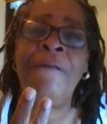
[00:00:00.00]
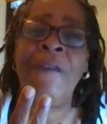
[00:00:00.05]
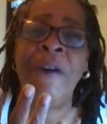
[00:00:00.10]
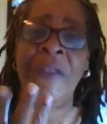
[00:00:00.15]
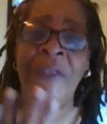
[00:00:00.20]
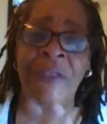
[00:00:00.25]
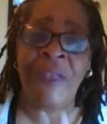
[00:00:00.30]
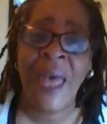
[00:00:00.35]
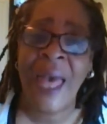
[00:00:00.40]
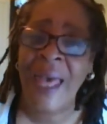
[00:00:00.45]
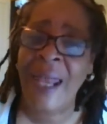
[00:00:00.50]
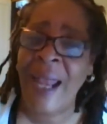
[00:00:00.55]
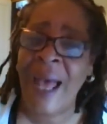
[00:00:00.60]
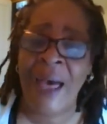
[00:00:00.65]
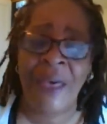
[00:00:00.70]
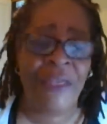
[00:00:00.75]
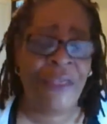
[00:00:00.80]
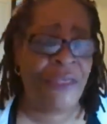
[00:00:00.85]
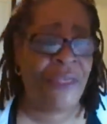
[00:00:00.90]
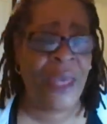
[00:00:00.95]
And for
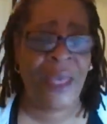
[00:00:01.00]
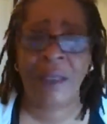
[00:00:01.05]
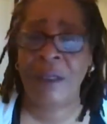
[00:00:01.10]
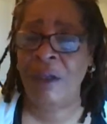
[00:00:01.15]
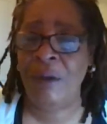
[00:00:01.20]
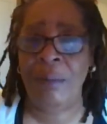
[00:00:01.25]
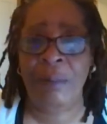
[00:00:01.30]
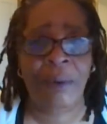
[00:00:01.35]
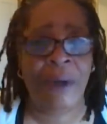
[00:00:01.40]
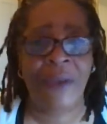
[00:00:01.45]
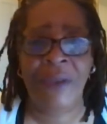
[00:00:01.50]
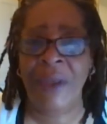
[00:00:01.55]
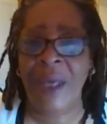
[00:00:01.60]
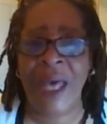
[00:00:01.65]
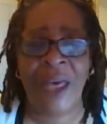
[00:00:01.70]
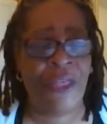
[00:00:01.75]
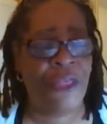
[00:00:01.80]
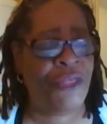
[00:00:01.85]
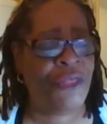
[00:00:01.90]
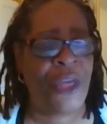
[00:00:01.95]
that, I thank you,
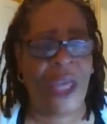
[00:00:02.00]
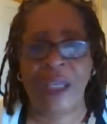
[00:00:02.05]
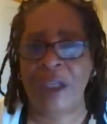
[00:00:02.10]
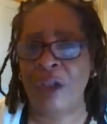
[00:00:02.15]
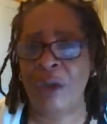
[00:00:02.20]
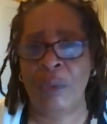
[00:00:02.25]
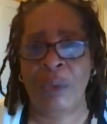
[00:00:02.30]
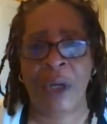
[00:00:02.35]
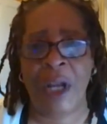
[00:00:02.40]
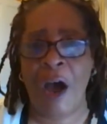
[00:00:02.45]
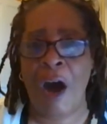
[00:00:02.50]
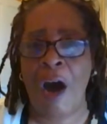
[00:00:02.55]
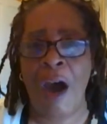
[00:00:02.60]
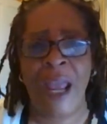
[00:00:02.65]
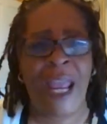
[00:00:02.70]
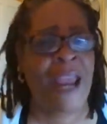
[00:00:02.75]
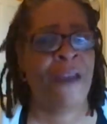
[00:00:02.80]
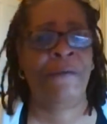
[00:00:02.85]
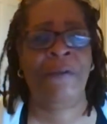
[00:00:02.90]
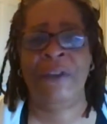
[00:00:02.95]
brother. I thank you
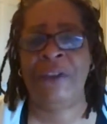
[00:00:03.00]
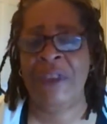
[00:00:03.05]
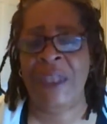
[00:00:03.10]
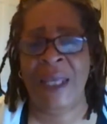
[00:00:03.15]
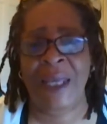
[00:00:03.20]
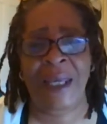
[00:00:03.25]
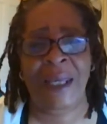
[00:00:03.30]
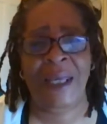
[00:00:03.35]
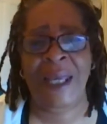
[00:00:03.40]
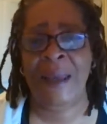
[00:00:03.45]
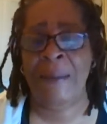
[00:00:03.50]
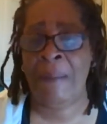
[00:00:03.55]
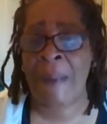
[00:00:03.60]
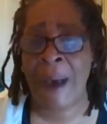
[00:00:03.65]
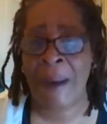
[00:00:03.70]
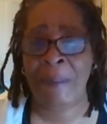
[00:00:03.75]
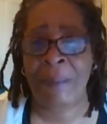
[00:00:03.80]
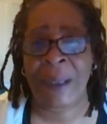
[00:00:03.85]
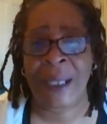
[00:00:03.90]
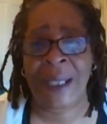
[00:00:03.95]
with everything
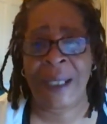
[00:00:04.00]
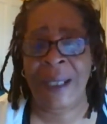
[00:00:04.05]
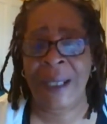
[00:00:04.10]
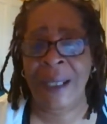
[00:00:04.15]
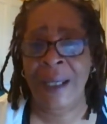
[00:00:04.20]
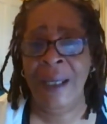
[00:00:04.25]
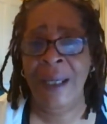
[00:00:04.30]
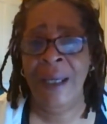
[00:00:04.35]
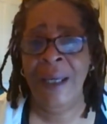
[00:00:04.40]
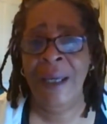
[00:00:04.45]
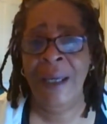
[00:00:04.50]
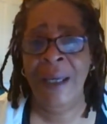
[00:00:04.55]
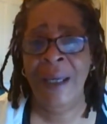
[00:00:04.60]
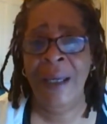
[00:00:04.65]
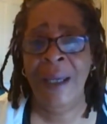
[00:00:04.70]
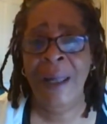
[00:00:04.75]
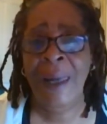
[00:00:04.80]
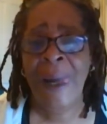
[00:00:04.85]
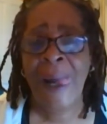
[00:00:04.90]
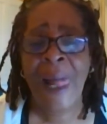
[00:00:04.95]
in my being.
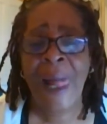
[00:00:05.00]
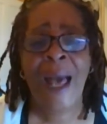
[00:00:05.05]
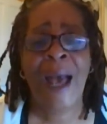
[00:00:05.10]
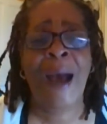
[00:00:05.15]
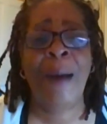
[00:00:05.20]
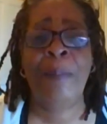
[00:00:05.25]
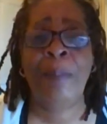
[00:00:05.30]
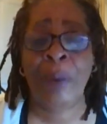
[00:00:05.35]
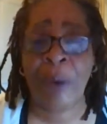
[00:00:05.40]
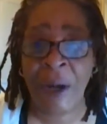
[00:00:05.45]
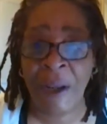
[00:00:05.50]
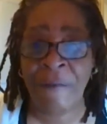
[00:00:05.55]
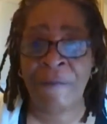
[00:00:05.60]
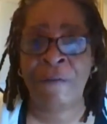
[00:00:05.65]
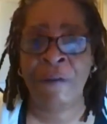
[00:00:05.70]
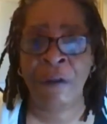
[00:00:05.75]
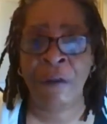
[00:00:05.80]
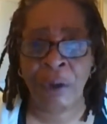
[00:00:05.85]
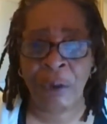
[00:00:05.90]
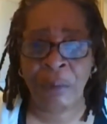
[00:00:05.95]
I
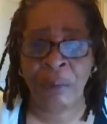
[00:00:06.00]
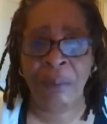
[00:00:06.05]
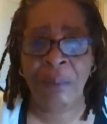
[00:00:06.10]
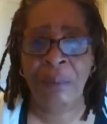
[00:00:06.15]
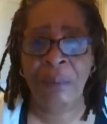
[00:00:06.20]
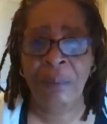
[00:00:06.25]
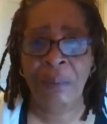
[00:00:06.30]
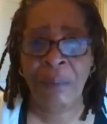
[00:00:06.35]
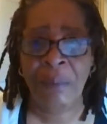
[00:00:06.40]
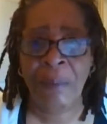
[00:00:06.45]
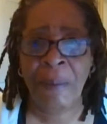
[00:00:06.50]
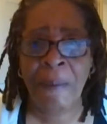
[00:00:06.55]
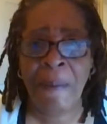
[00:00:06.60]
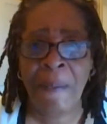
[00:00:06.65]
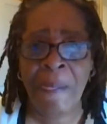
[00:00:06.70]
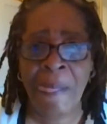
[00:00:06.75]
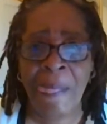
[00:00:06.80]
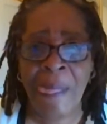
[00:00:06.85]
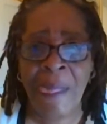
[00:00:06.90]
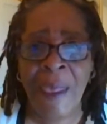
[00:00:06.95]
pray for you.
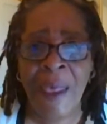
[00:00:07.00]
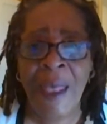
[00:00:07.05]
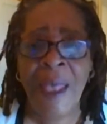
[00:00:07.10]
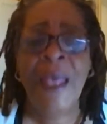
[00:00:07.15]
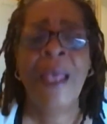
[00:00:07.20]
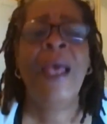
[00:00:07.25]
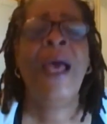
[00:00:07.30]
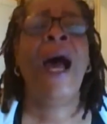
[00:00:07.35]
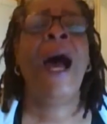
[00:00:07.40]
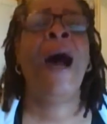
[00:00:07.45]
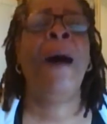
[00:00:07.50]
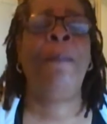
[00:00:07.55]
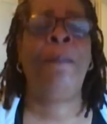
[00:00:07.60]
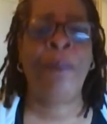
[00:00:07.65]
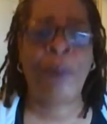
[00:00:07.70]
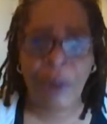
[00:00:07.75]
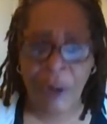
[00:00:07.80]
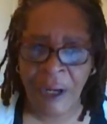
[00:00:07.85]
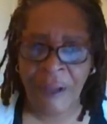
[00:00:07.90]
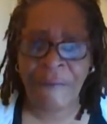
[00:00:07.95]

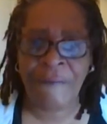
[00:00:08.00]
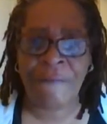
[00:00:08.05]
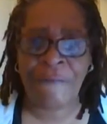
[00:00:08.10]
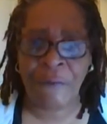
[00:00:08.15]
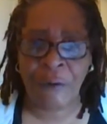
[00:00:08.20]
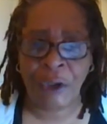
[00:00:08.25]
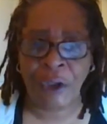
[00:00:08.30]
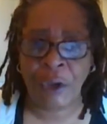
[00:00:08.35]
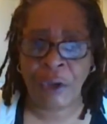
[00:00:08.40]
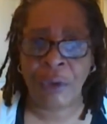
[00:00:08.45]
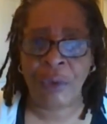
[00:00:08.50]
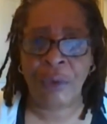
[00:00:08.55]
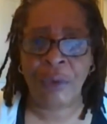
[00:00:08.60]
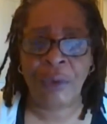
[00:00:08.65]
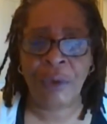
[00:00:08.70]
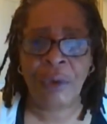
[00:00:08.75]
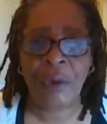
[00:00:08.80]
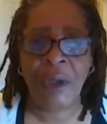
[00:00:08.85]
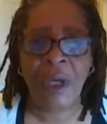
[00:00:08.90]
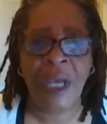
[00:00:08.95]
I pray for
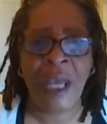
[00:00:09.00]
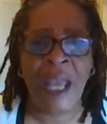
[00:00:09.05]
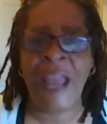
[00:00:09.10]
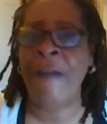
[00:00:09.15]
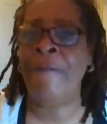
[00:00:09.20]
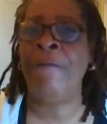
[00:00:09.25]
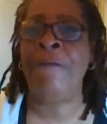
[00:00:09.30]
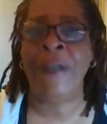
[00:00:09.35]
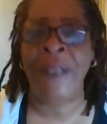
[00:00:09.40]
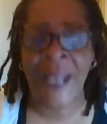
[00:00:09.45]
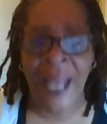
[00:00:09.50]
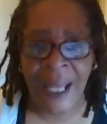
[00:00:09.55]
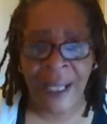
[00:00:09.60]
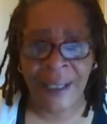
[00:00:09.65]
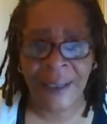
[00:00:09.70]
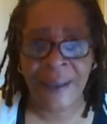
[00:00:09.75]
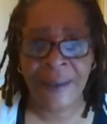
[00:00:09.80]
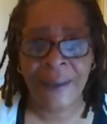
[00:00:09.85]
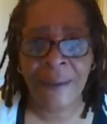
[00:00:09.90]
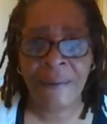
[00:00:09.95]
you
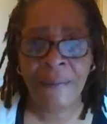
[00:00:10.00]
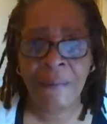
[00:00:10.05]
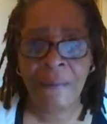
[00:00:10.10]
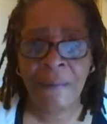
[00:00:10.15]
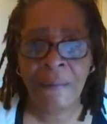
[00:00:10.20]
every night